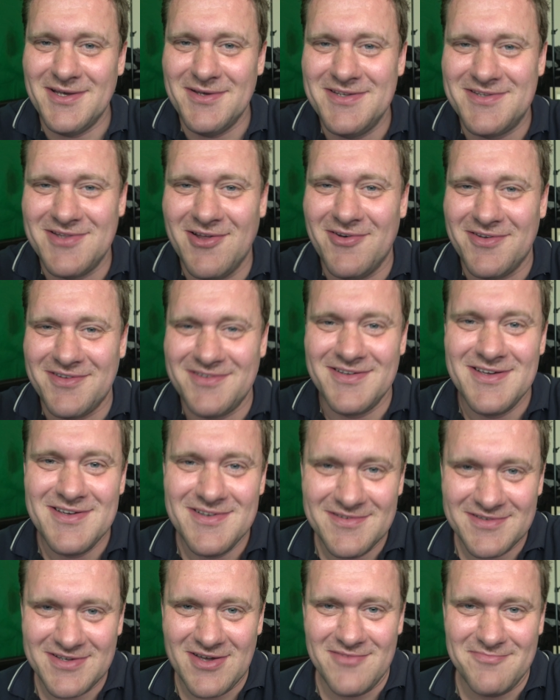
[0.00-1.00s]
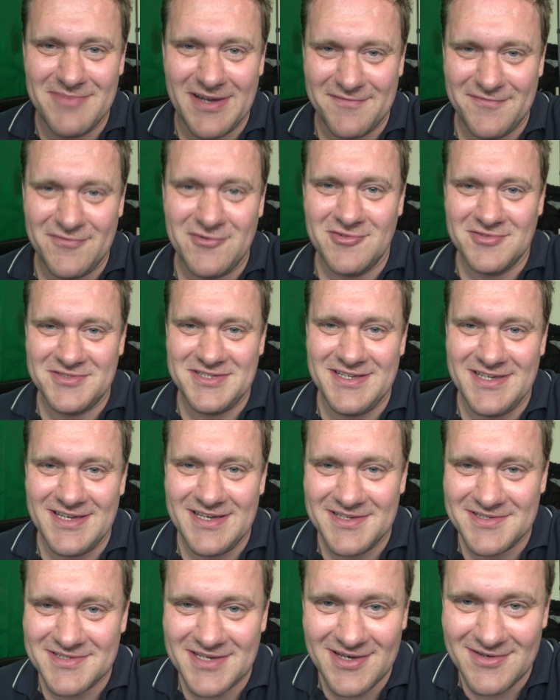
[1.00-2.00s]
it's like going back 40
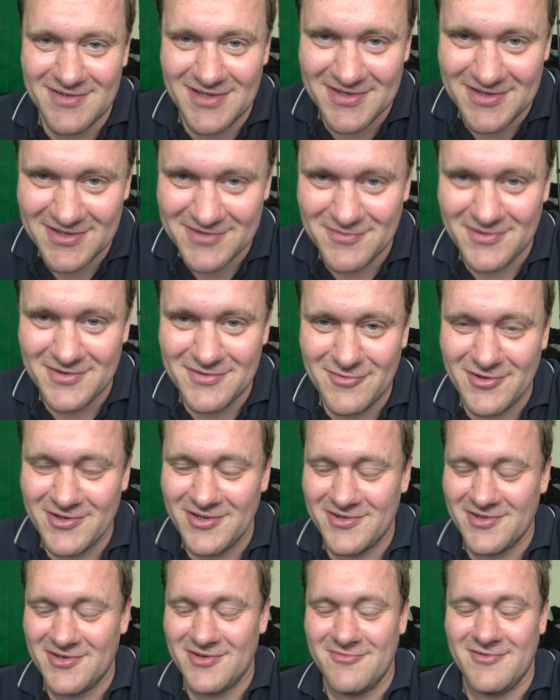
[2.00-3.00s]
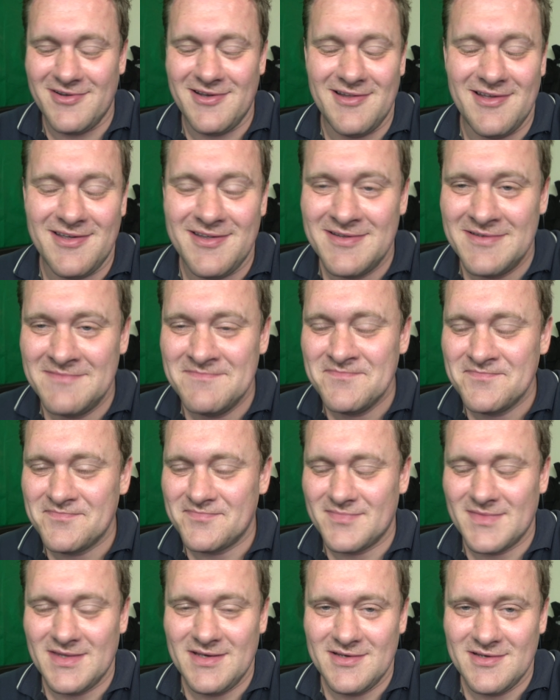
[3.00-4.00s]
years, so that's what I want to do really.
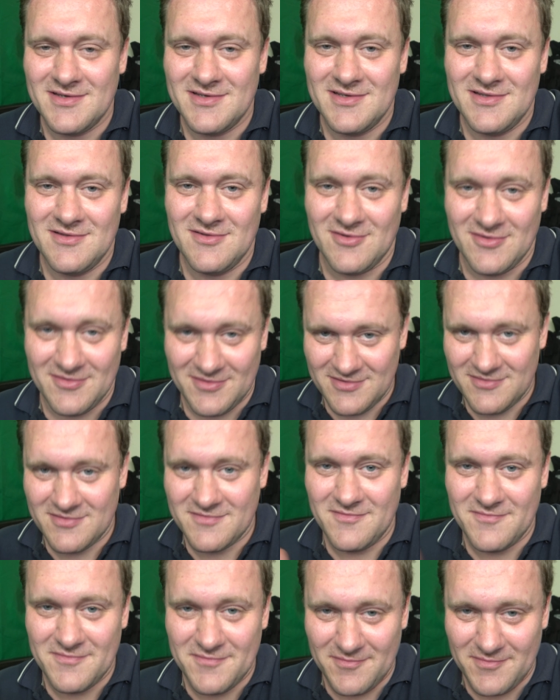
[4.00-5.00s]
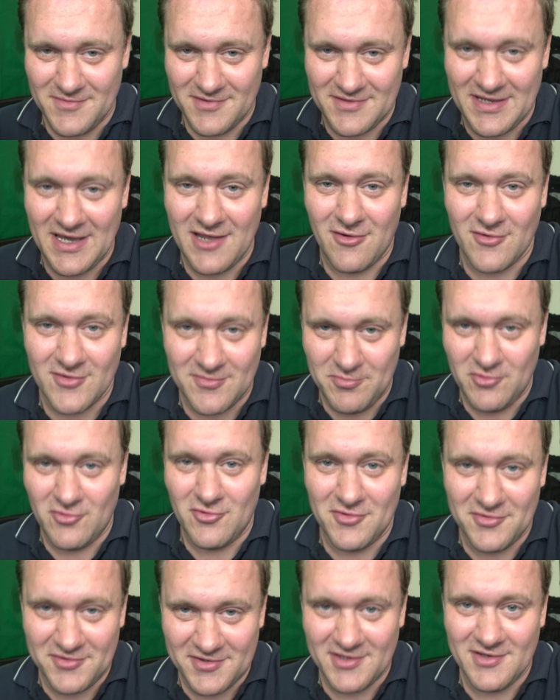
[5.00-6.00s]
Like from the day I was
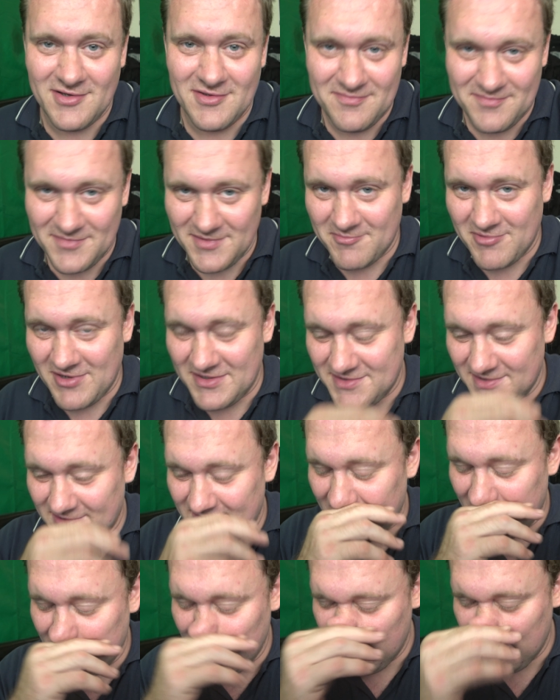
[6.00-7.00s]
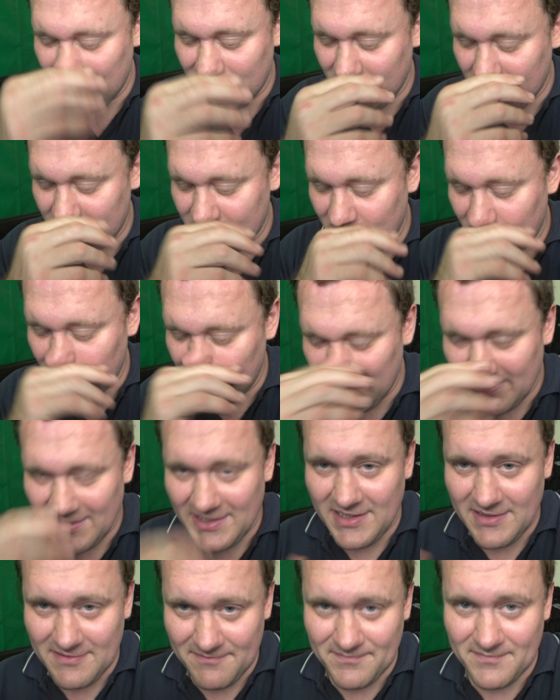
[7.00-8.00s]
born to the present day, which will be
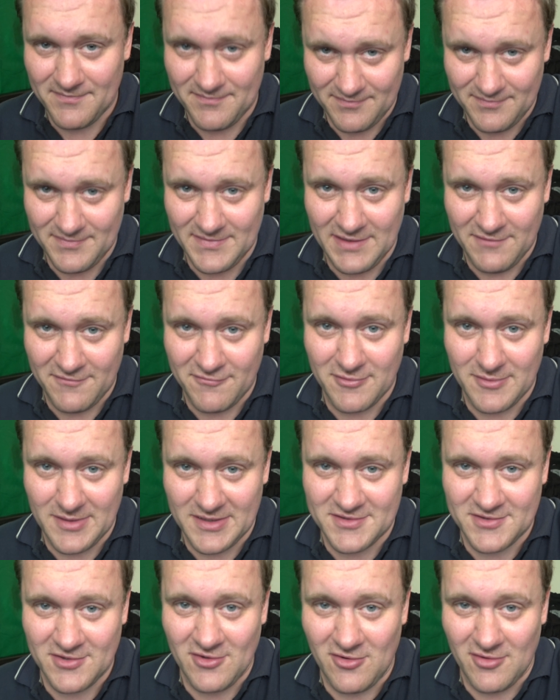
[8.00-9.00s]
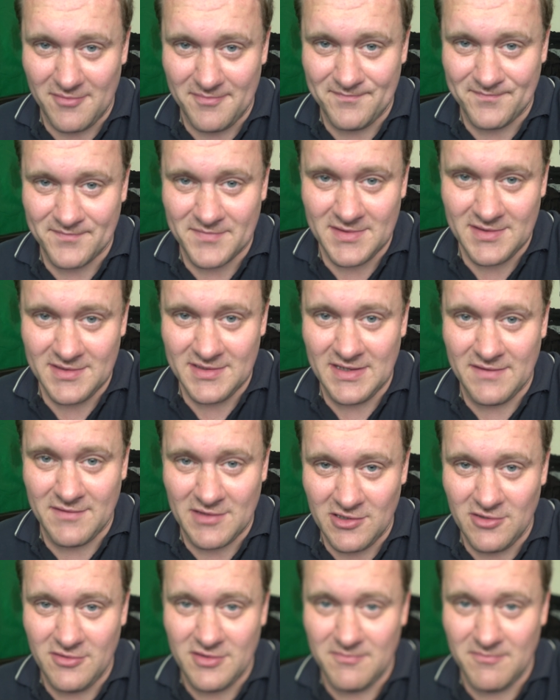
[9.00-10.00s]
in three weeks' time,
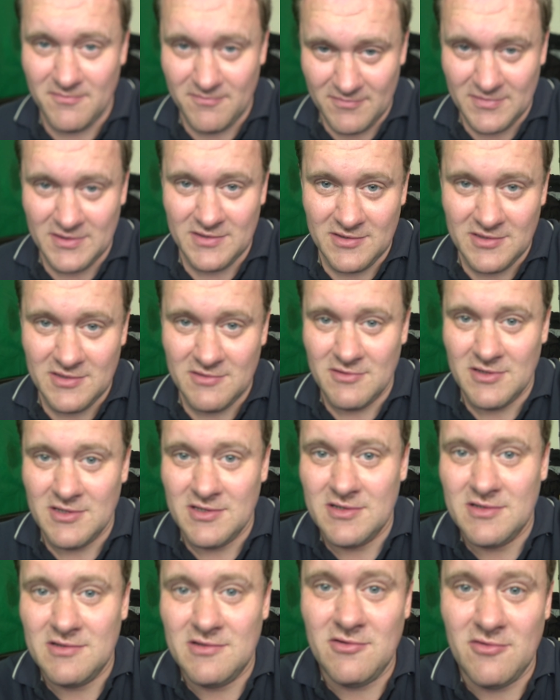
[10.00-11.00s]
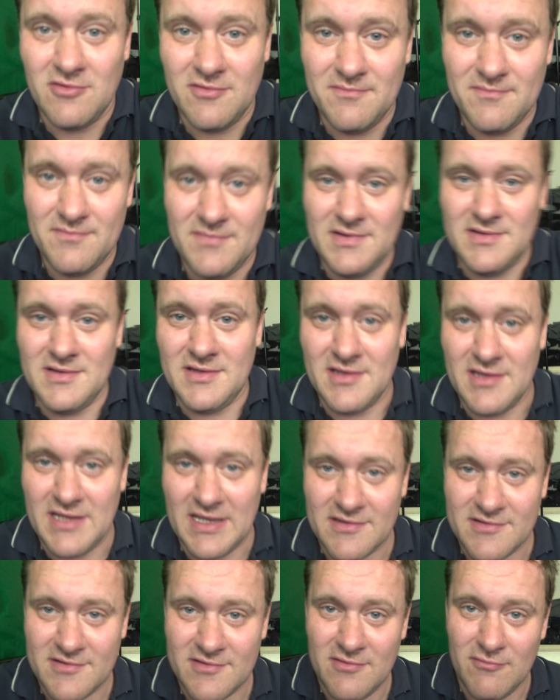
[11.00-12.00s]
including like in the
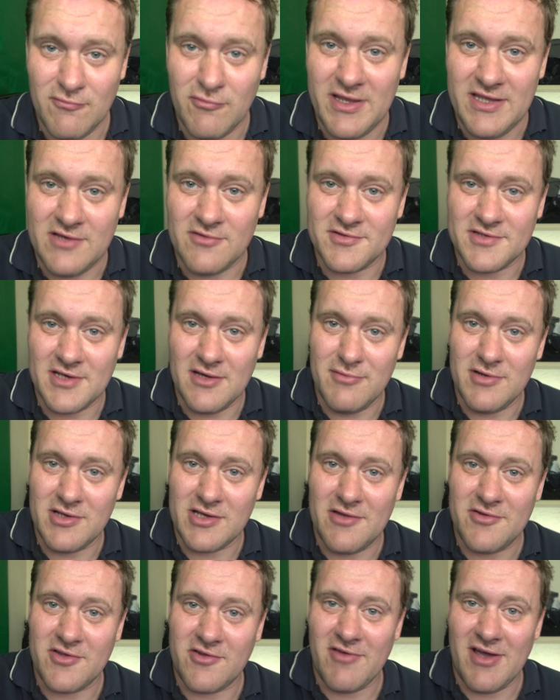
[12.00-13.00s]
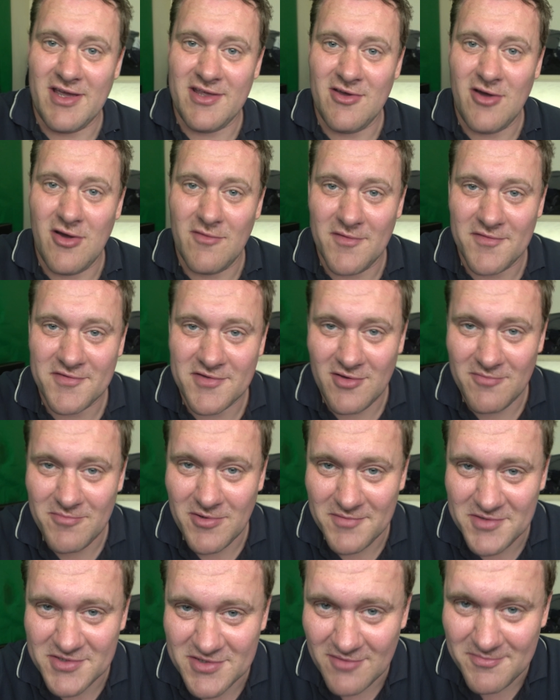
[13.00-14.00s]
next week or so when I go to Great Yarmouth, so I'll
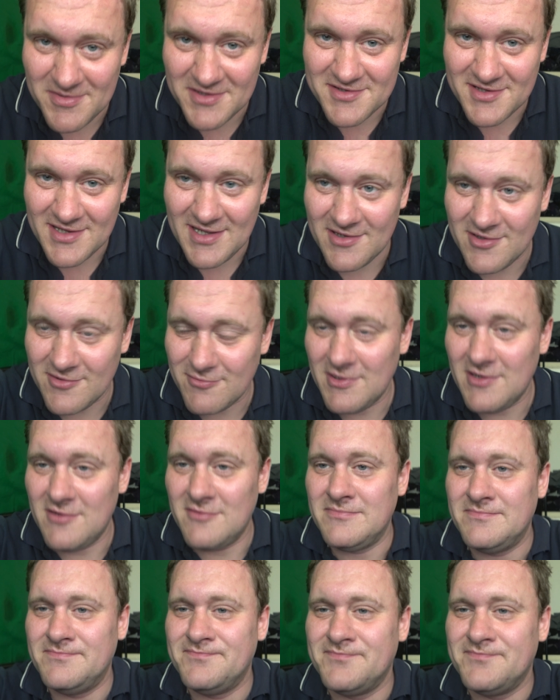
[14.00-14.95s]
probably show bits of that as well.